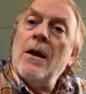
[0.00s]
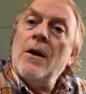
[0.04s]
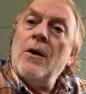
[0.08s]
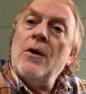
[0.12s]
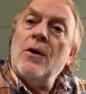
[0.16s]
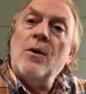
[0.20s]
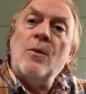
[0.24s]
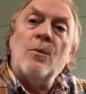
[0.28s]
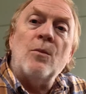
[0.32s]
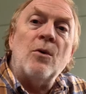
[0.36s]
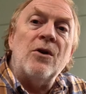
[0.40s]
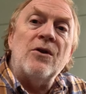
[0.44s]

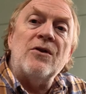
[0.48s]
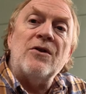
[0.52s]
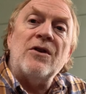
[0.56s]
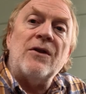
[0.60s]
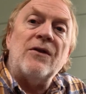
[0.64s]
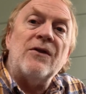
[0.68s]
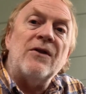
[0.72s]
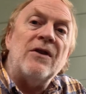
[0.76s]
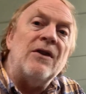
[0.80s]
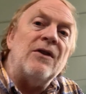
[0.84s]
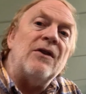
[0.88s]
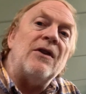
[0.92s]
No more
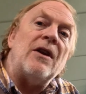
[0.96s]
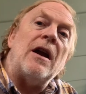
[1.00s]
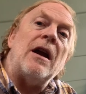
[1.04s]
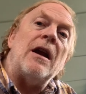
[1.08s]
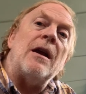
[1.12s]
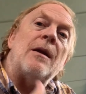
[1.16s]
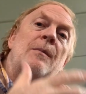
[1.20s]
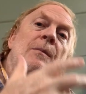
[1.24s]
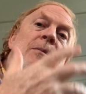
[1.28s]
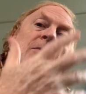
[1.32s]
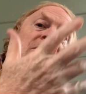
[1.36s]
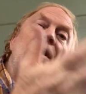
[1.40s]

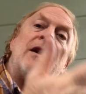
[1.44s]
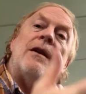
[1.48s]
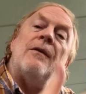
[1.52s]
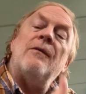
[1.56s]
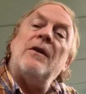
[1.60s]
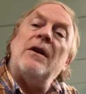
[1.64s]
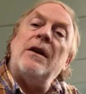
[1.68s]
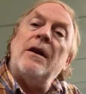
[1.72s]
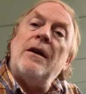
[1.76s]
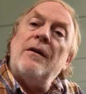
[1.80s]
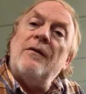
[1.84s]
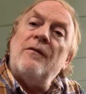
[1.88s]
just-in-time
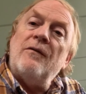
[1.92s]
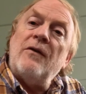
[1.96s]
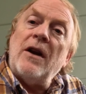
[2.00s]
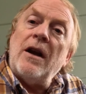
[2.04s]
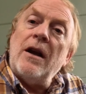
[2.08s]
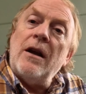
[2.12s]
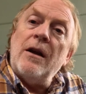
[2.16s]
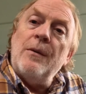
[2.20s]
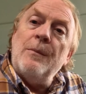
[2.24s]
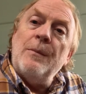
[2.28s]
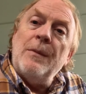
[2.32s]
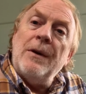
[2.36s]
saving the
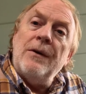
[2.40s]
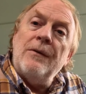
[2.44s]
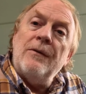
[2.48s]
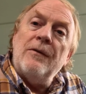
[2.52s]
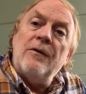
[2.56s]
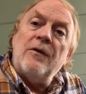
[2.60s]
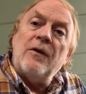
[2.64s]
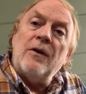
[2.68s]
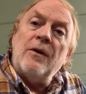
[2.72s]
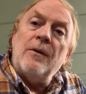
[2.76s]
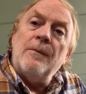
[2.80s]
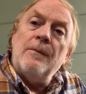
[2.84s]
environment
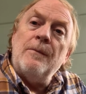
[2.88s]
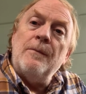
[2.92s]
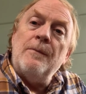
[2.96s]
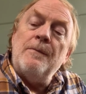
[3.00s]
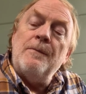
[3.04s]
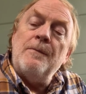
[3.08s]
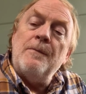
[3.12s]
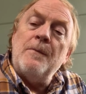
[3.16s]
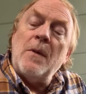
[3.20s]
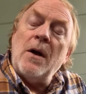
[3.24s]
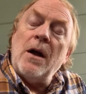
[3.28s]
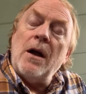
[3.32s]
from
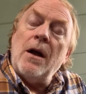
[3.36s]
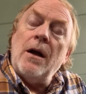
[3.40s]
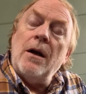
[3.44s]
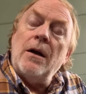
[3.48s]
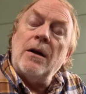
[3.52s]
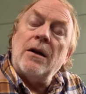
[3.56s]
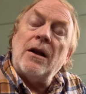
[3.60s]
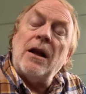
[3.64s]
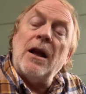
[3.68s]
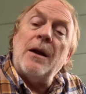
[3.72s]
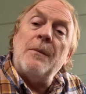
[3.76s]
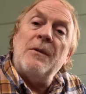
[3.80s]
uh,
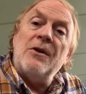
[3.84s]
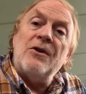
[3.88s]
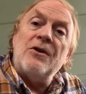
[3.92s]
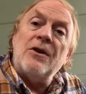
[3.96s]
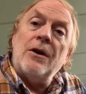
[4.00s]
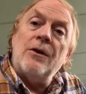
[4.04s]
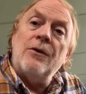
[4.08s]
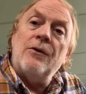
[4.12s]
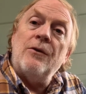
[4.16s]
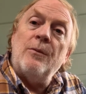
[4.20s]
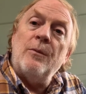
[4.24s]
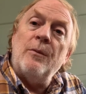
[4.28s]
climate
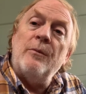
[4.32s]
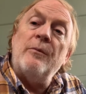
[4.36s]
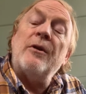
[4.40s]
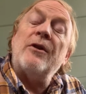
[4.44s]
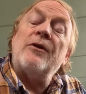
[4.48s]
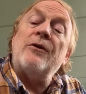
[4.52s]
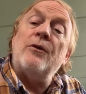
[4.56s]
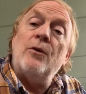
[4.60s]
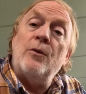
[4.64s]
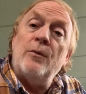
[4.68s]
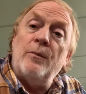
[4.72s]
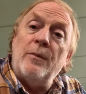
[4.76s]
change. We
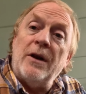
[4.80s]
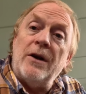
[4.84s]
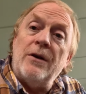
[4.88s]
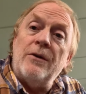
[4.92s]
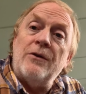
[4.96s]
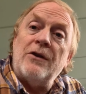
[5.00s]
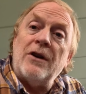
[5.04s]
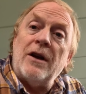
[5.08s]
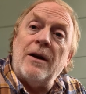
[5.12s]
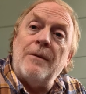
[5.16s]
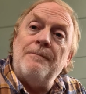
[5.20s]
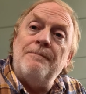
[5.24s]
must do a better
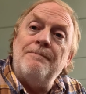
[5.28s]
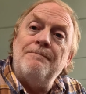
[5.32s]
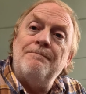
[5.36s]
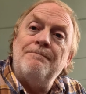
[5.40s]
job.